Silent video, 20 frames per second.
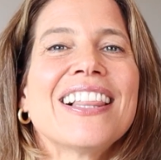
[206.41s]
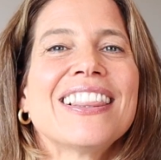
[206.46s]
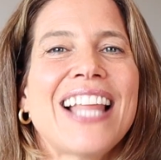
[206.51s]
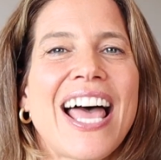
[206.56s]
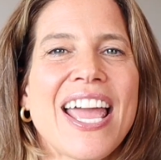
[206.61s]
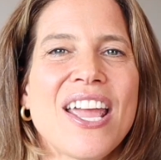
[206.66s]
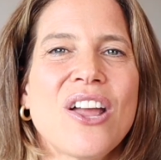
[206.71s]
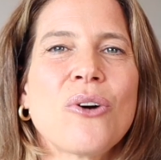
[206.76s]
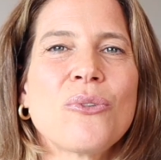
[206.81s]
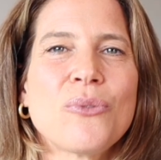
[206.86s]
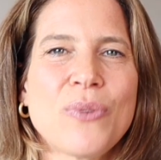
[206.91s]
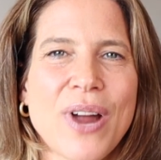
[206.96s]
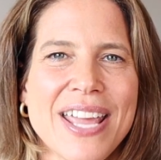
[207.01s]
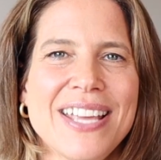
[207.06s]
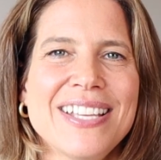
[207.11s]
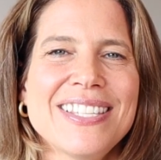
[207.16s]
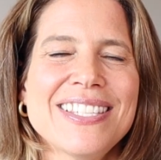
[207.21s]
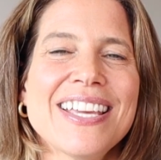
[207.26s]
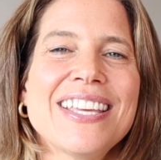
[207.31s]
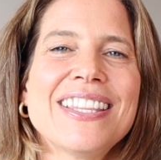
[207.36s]
Like,
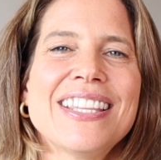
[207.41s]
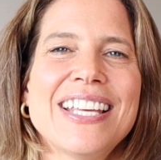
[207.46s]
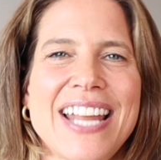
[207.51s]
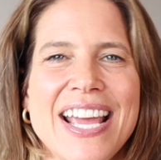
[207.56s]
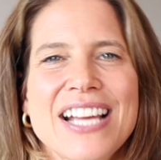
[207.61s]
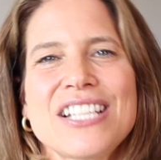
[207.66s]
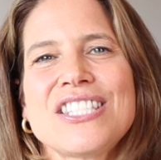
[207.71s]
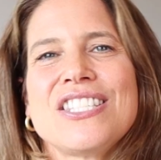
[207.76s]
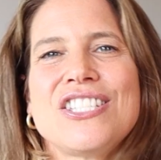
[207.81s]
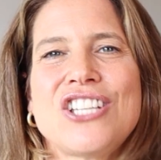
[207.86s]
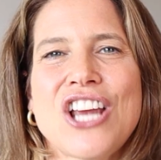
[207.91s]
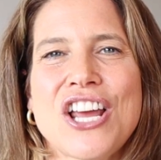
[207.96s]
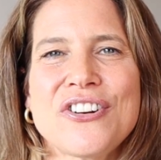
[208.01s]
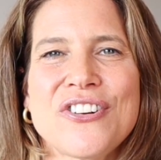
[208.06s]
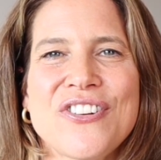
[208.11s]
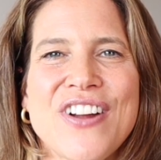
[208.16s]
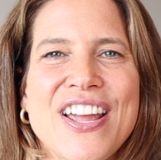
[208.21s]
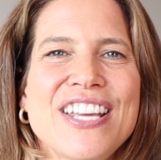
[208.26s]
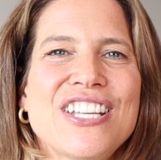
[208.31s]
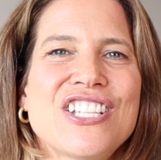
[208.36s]
raising the next
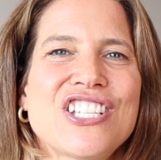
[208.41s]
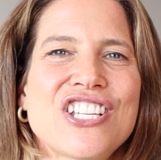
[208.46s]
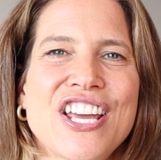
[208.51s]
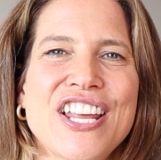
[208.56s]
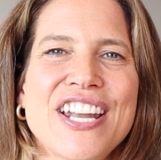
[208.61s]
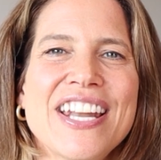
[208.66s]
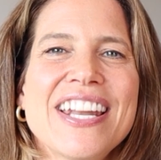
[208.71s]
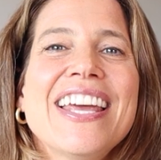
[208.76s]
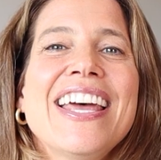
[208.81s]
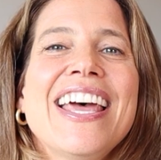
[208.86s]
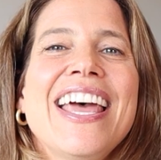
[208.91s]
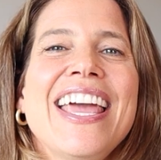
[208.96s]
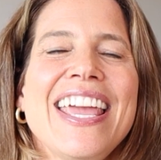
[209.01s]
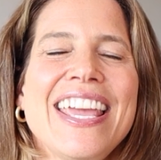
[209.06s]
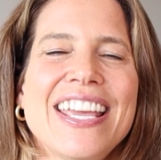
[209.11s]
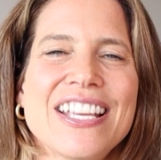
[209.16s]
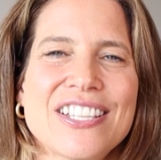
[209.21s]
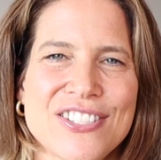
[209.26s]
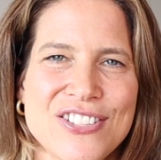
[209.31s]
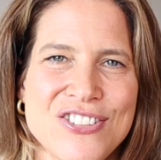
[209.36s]
generation
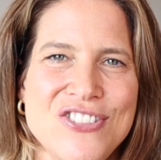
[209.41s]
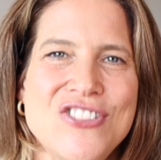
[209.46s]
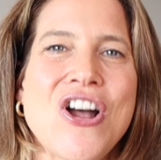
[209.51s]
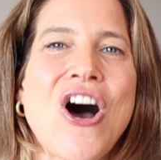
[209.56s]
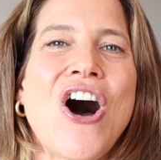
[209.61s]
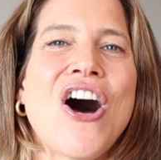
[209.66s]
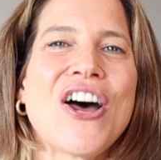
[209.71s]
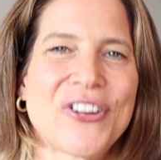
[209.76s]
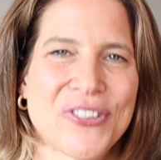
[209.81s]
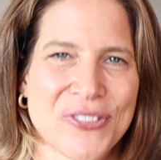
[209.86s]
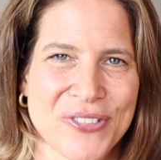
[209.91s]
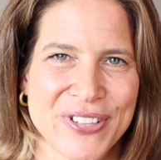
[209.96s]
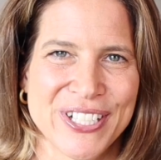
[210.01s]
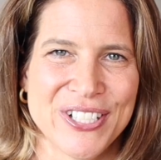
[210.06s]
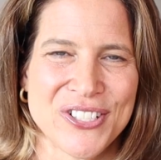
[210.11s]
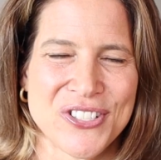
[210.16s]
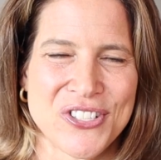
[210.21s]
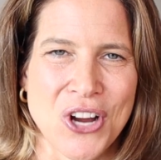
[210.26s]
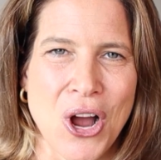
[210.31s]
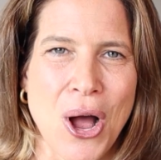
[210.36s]
is not a
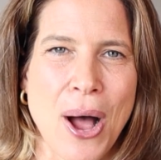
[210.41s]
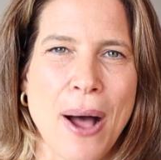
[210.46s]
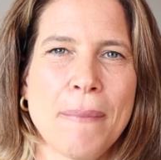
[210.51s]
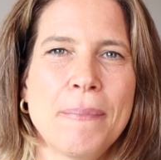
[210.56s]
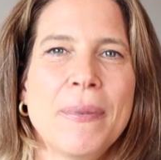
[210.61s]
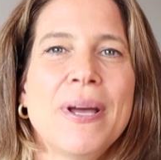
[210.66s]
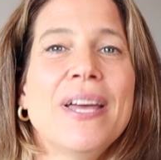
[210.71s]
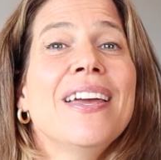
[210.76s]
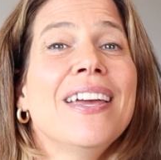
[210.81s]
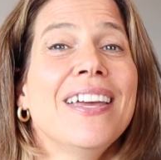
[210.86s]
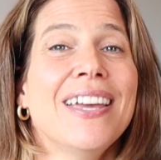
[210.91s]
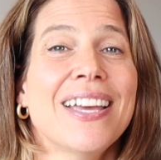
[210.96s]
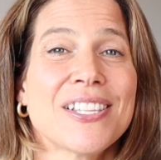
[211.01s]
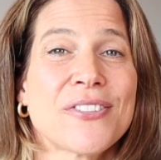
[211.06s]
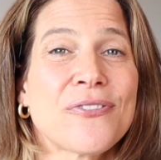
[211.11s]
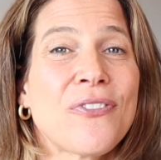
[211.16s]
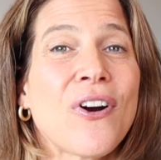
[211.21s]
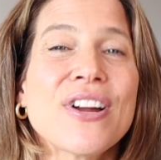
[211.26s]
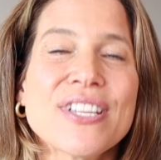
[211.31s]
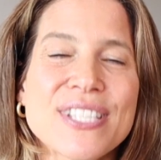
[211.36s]
real job. As
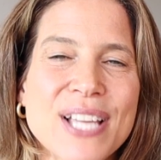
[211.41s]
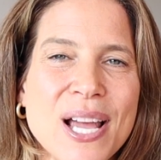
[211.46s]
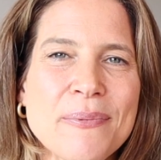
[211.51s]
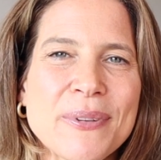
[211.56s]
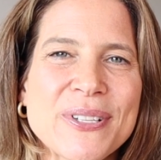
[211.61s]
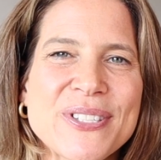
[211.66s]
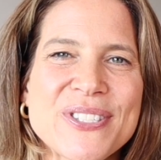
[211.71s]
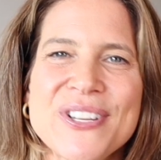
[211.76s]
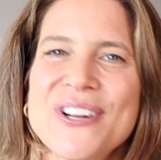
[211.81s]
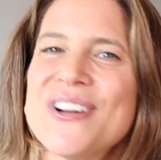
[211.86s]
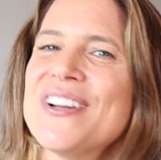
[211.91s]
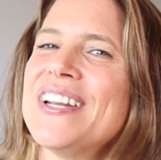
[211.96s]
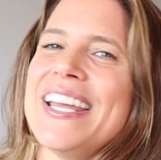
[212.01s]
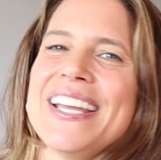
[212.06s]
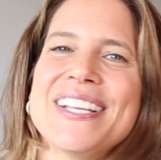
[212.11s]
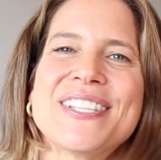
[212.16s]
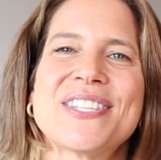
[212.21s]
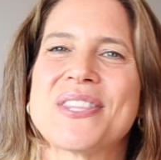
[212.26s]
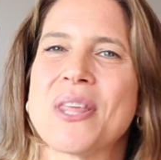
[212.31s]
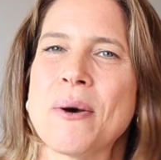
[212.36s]
far as I'm concerned,
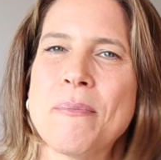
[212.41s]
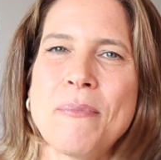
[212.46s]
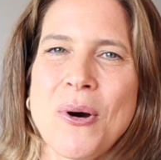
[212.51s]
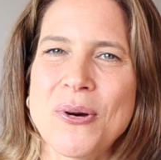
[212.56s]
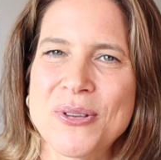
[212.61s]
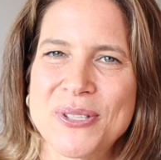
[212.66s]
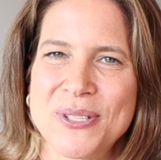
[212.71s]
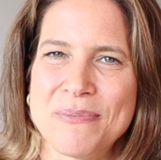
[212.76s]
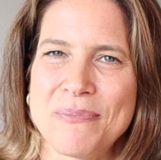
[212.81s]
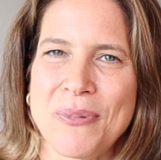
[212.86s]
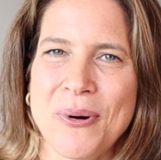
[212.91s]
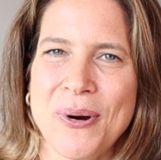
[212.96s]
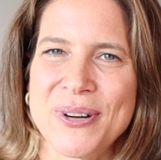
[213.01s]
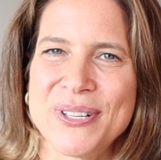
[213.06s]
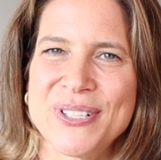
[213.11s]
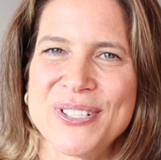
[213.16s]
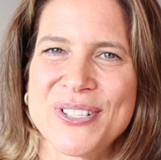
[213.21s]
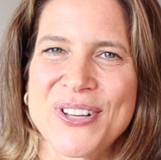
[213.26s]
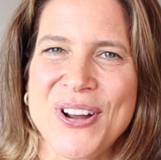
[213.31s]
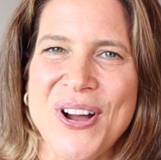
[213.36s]
it's the most
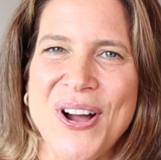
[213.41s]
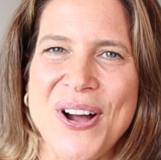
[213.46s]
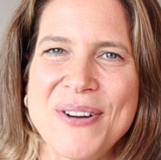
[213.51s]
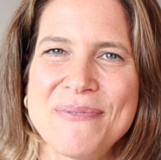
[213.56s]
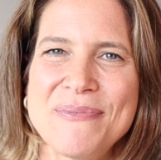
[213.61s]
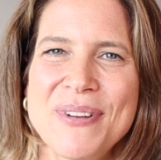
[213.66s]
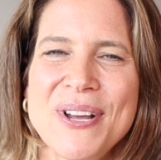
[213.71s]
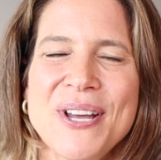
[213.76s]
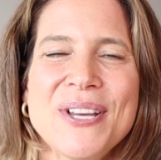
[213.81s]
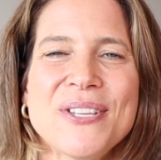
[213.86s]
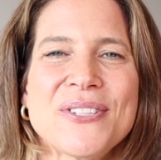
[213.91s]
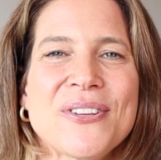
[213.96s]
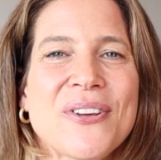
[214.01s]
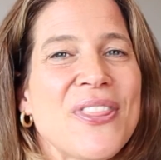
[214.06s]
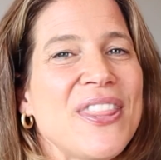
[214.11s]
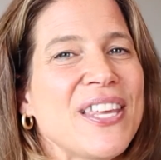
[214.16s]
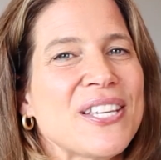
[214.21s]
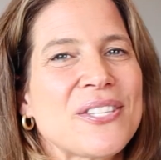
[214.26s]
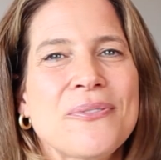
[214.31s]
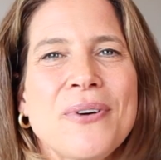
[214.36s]
important job. So
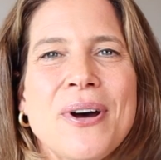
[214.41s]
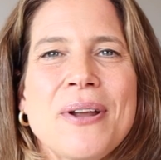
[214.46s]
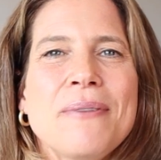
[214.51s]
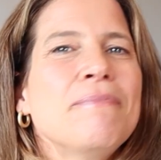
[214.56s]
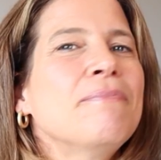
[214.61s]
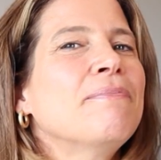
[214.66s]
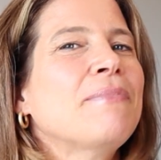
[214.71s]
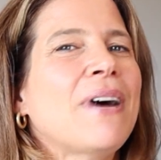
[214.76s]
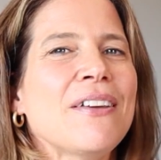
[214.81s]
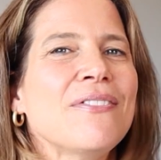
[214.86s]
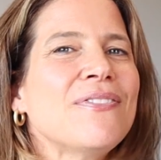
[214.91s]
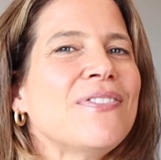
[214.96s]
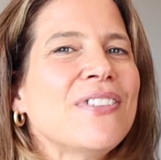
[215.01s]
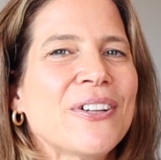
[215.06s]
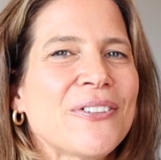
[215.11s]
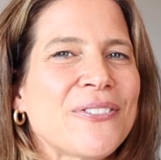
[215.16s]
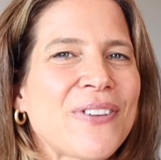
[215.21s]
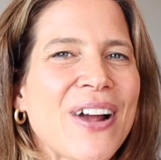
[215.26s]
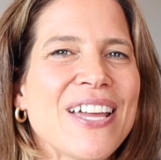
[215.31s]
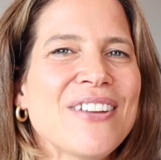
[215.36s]
this one might
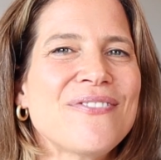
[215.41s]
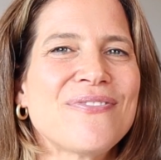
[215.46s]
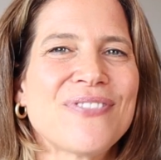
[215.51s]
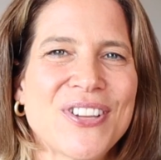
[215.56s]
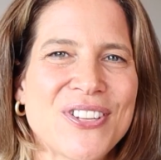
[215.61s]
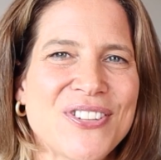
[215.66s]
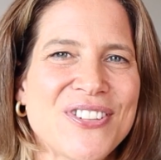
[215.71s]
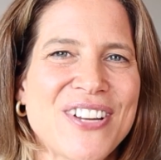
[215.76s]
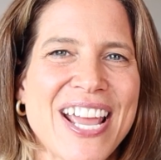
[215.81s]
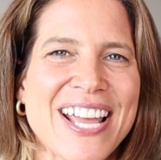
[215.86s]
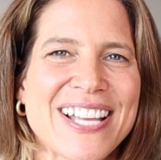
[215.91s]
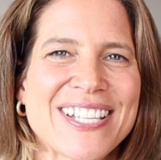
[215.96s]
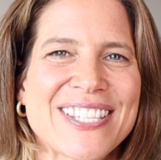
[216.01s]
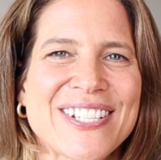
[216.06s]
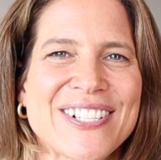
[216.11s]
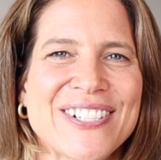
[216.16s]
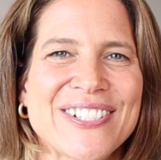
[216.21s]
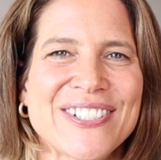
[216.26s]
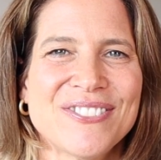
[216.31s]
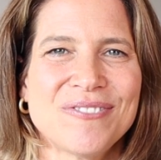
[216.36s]
feel right for you to
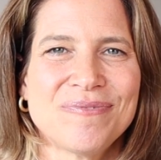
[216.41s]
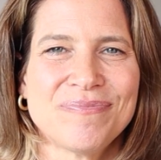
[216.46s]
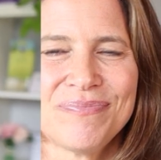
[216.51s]
answer.